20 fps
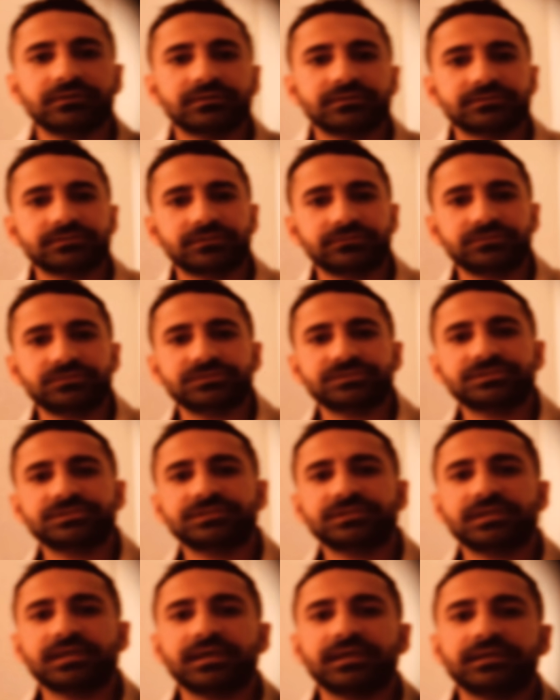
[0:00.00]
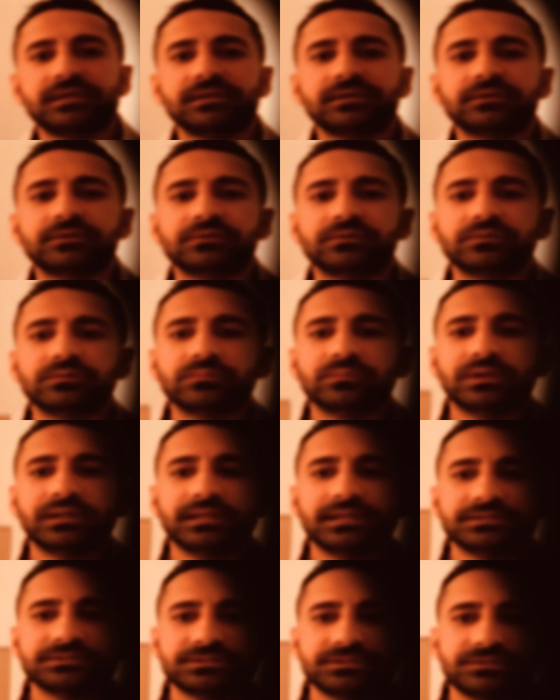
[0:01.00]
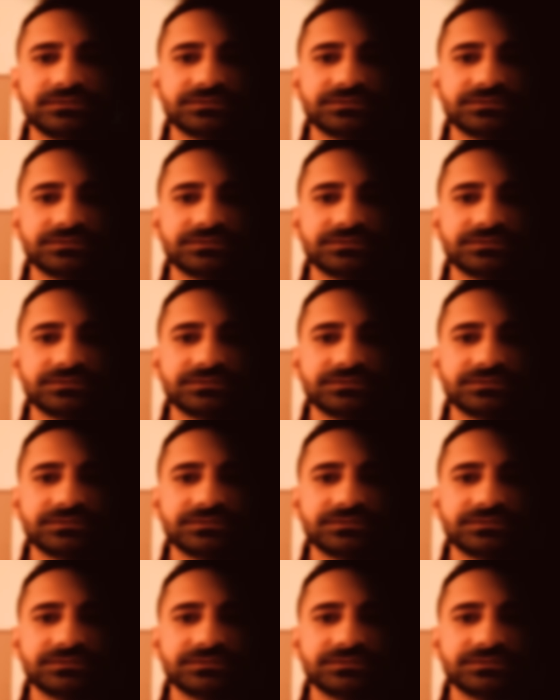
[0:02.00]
So just say what letter you